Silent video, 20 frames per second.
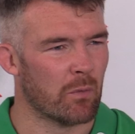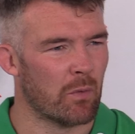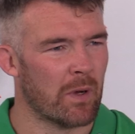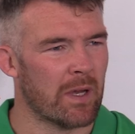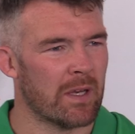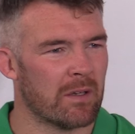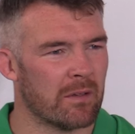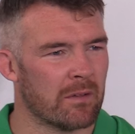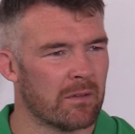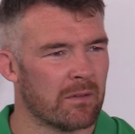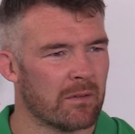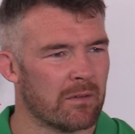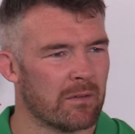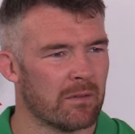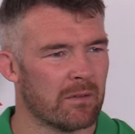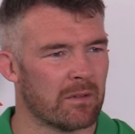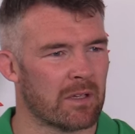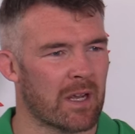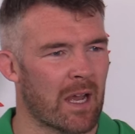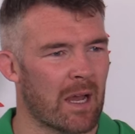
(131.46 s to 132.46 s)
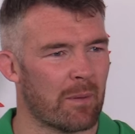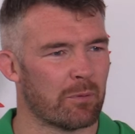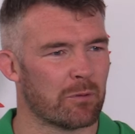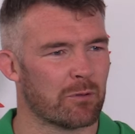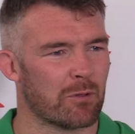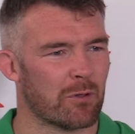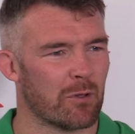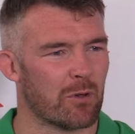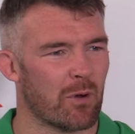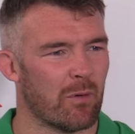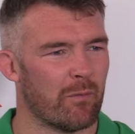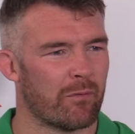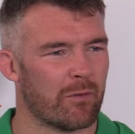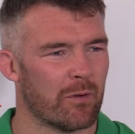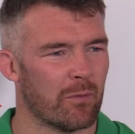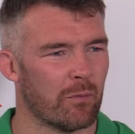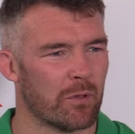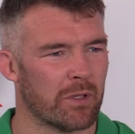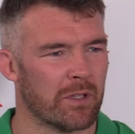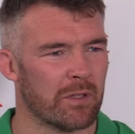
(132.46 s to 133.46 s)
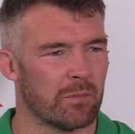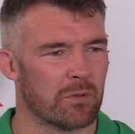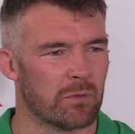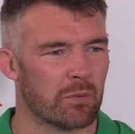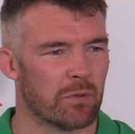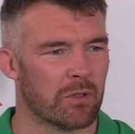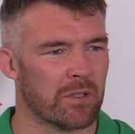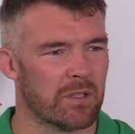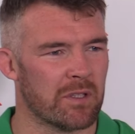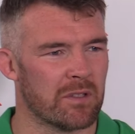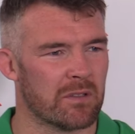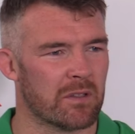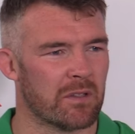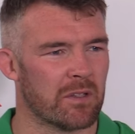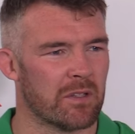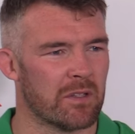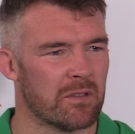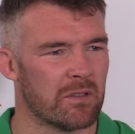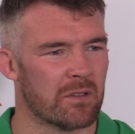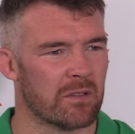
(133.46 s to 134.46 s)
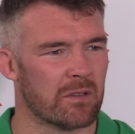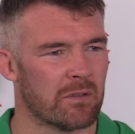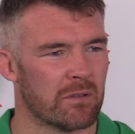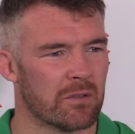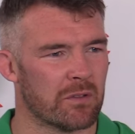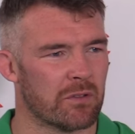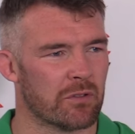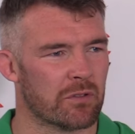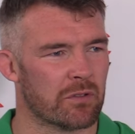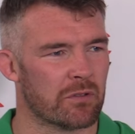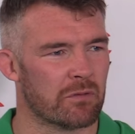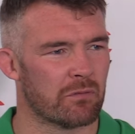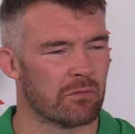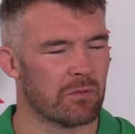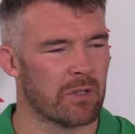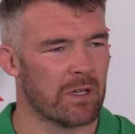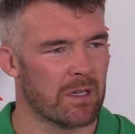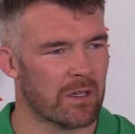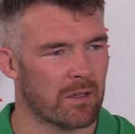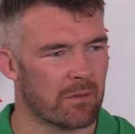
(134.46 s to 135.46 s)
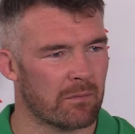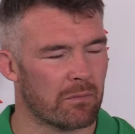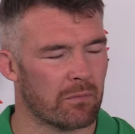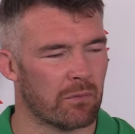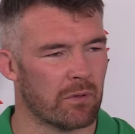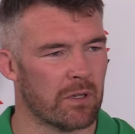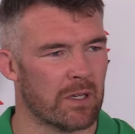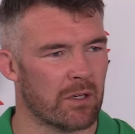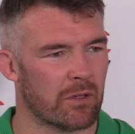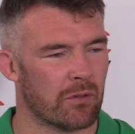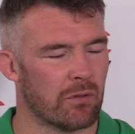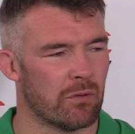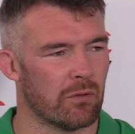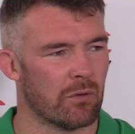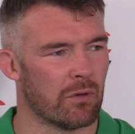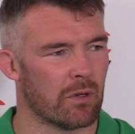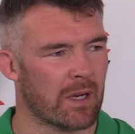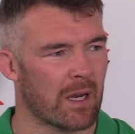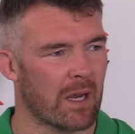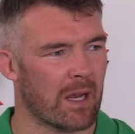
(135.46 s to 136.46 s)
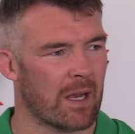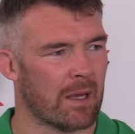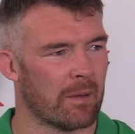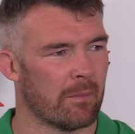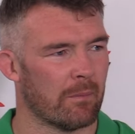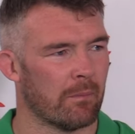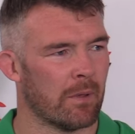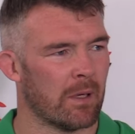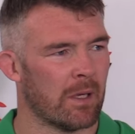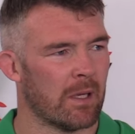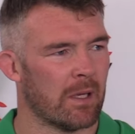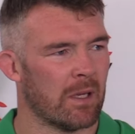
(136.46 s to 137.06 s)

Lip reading: when the cap was going to come from when he was one of these guys, just really, really cool, calm,